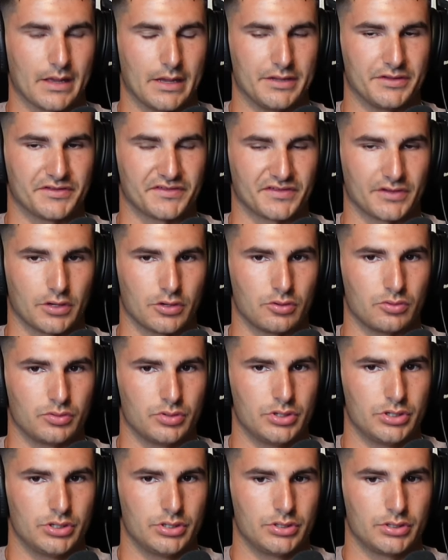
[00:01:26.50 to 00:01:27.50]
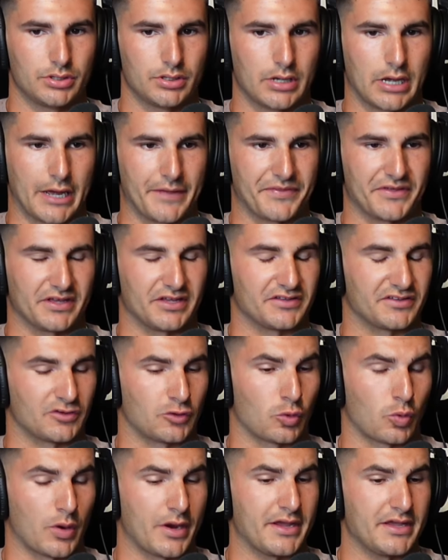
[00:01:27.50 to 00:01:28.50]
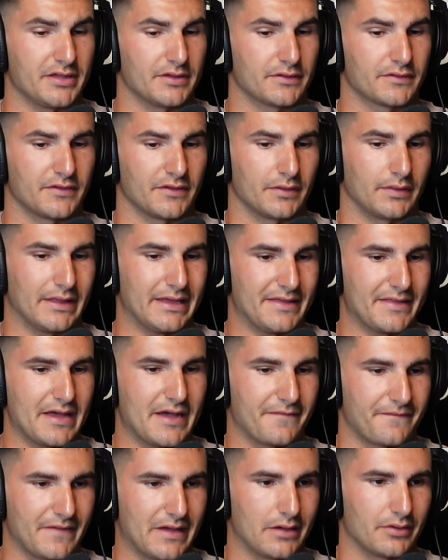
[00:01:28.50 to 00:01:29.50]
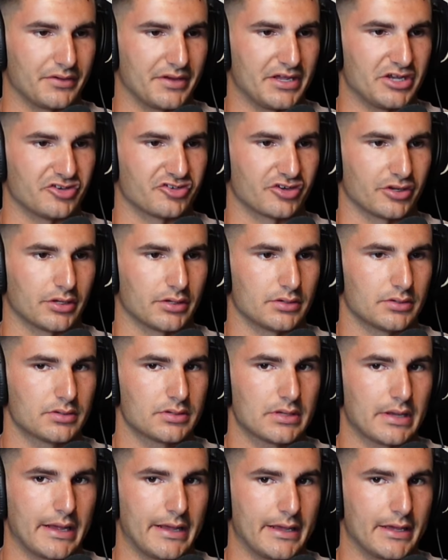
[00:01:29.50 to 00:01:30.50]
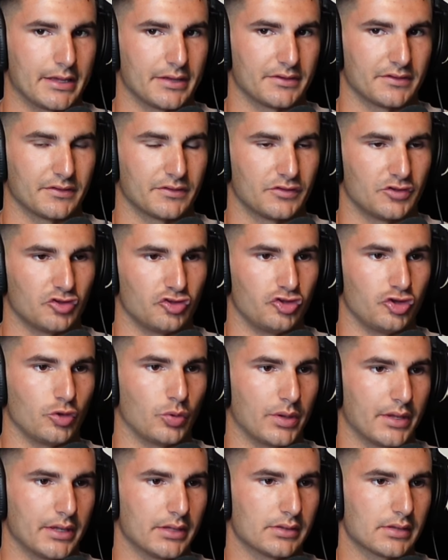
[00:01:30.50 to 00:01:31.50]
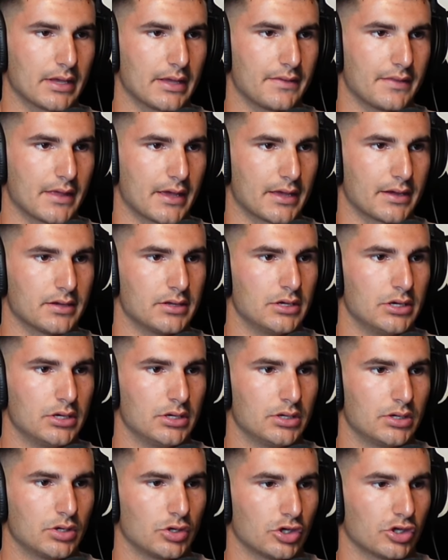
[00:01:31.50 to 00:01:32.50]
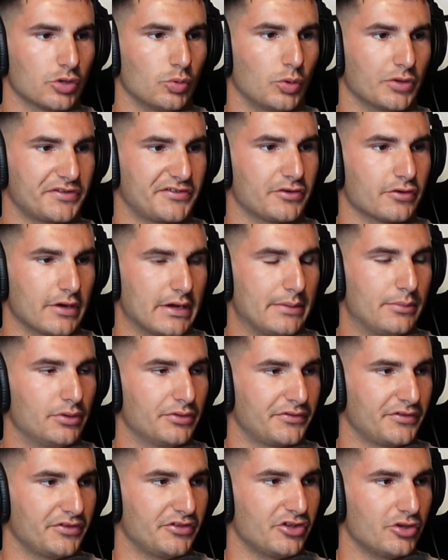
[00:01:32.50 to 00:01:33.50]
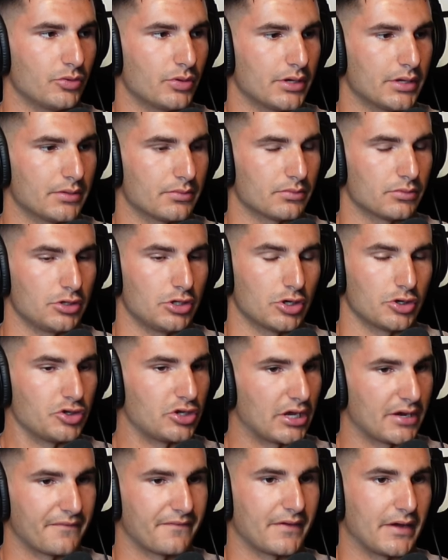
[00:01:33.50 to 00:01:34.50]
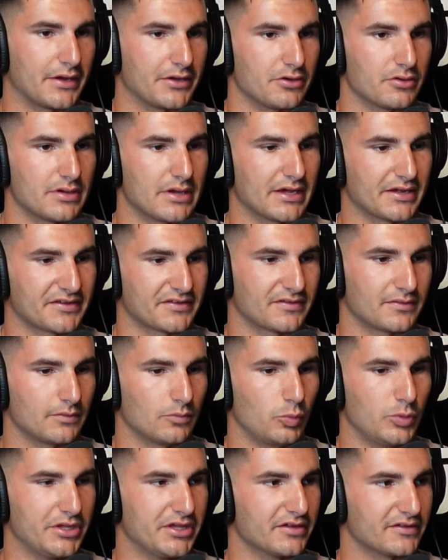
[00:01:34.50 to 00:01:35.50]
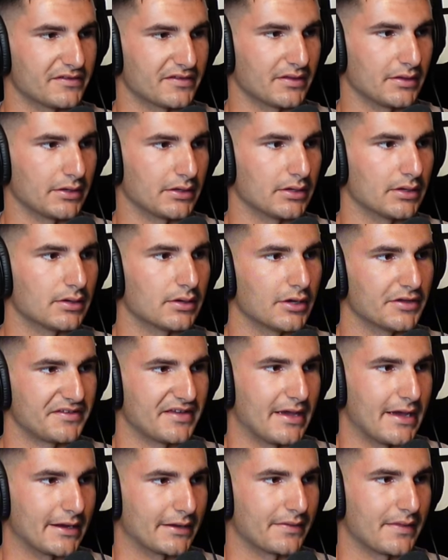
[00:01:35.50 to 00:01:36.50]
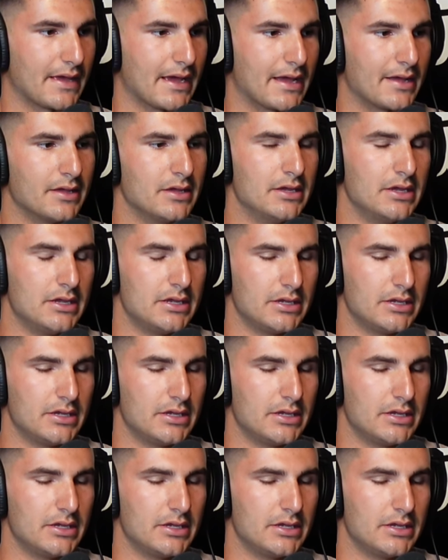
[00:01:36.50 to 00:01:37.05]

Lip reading: And so I think it's great to lay that foundation and to do it. And then once you're able to do it, you got to find your next weakest link and attack that.